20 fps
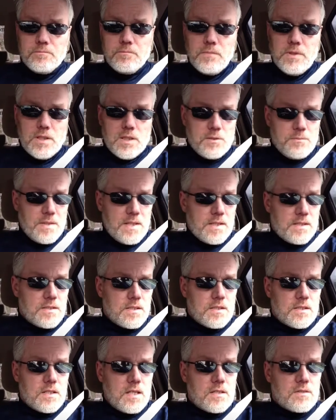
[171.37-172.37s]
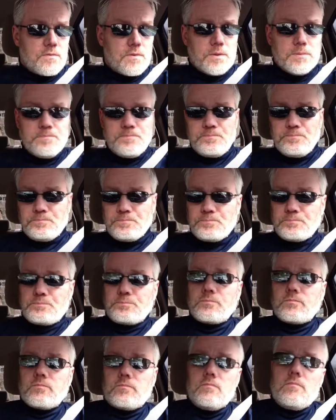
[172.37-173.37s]
being successful.
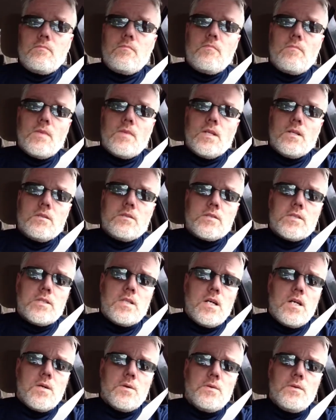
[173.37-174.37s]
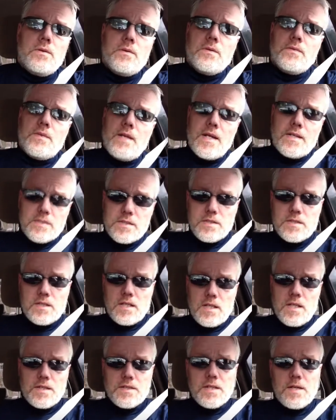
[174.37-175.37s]
So that's
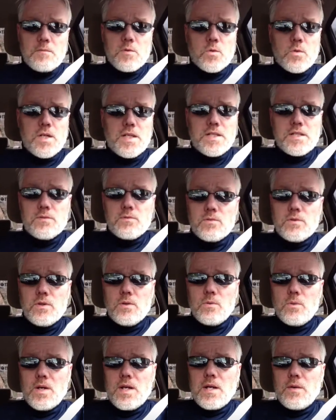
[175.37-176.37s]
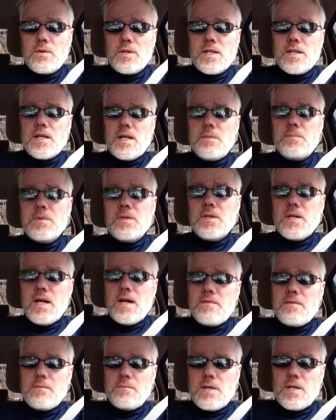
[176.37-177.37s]
number 1 way I want to help you. I
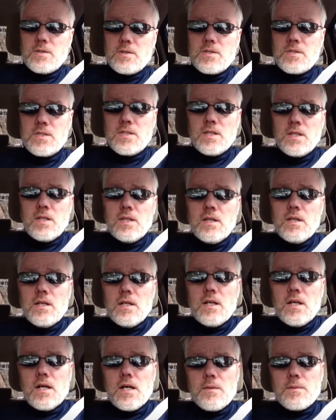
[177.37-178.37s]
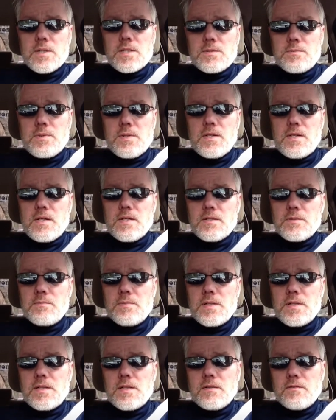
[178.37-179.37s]
have the most experience
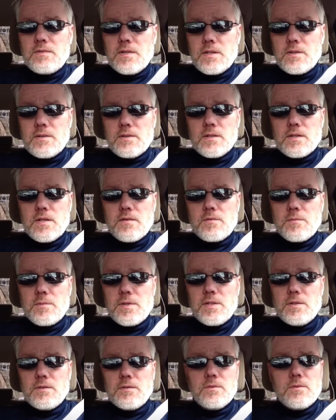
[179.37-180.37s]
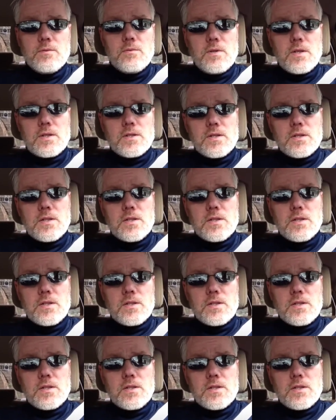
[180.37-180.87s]
being a federal government worker